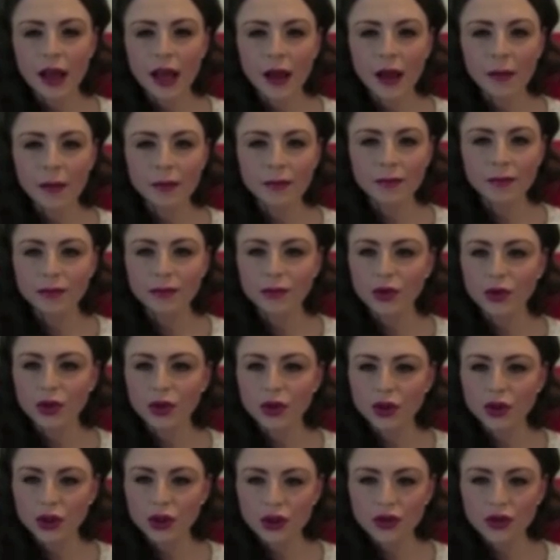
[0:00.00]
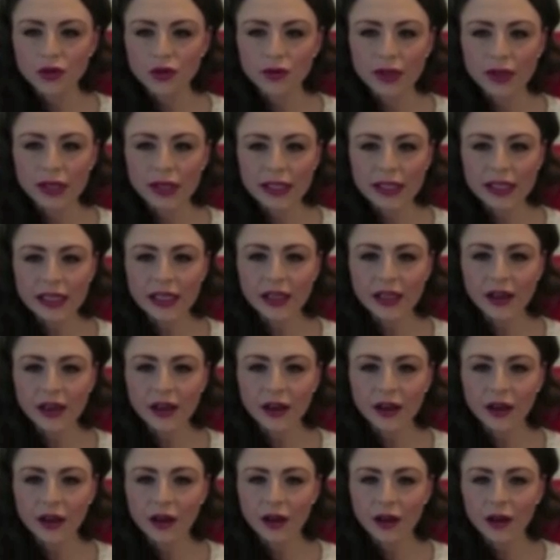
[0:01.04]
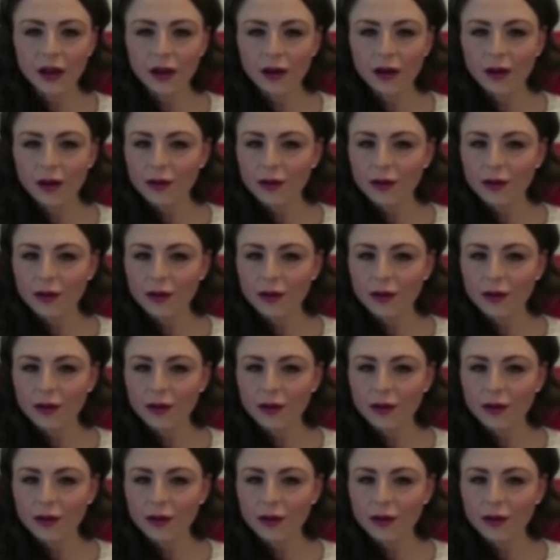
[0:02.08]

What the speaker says: to just really